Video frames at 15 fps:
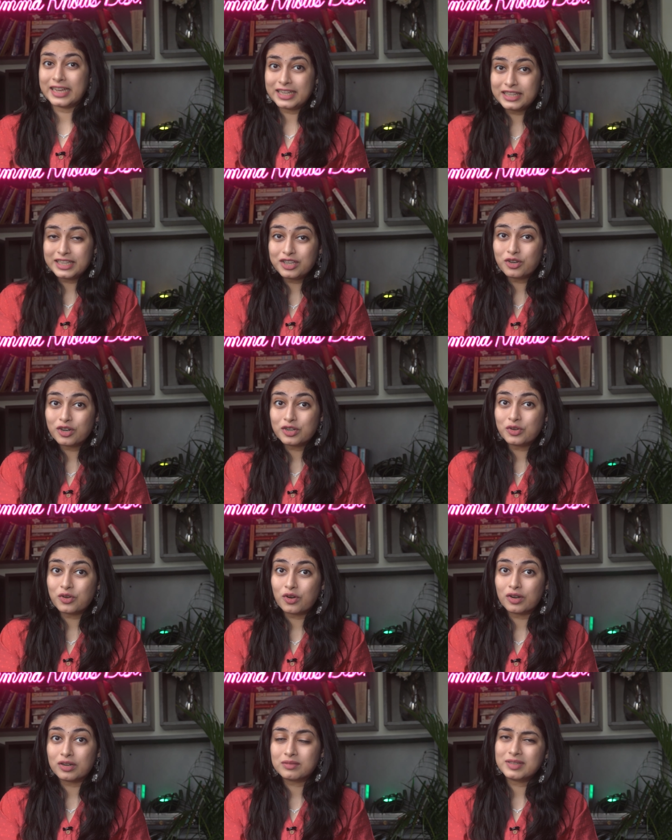healthy or
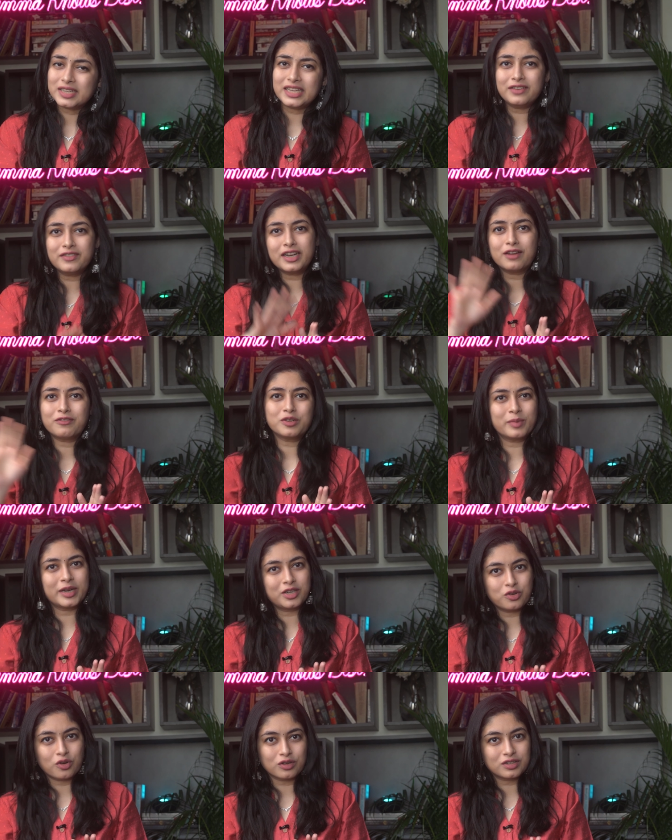not, even after
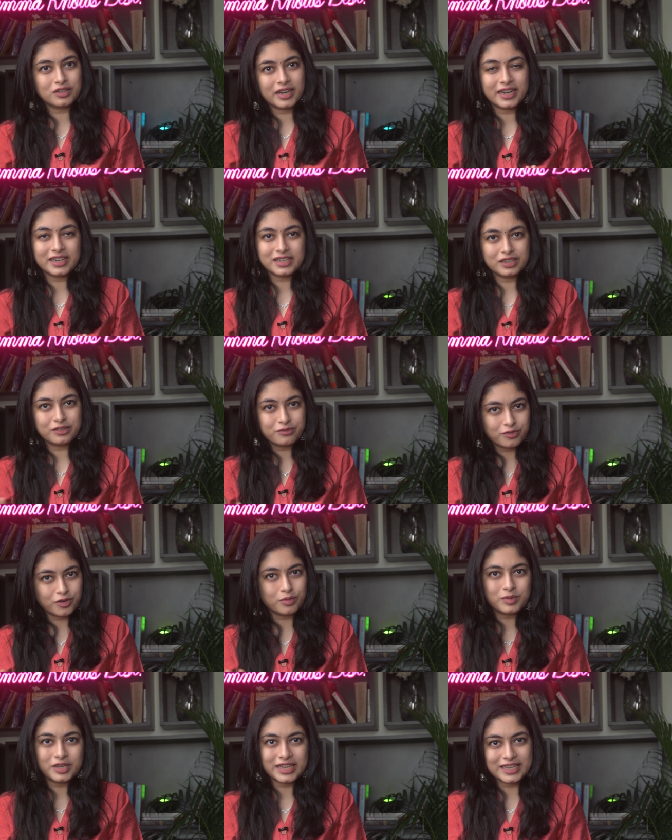my doctor had
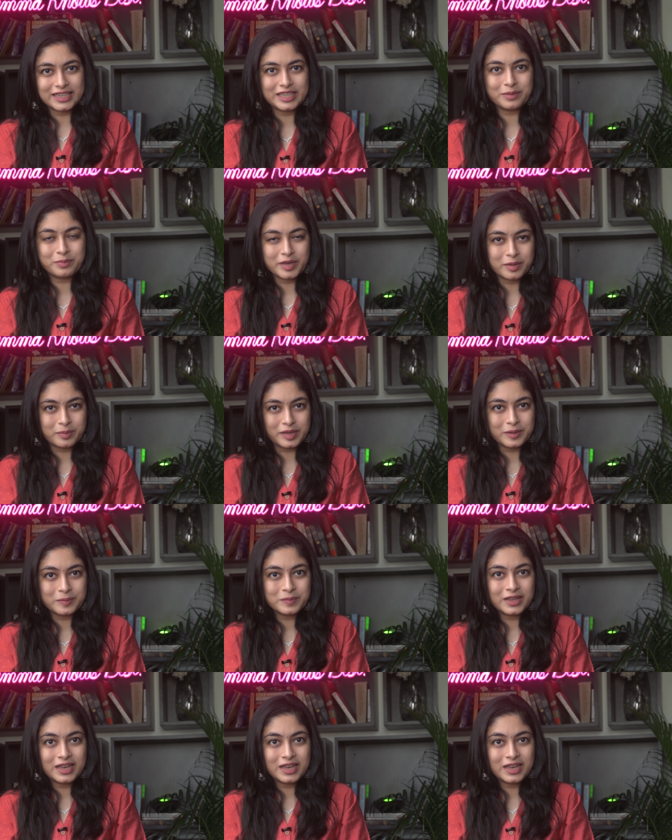confirmed a healthy baby.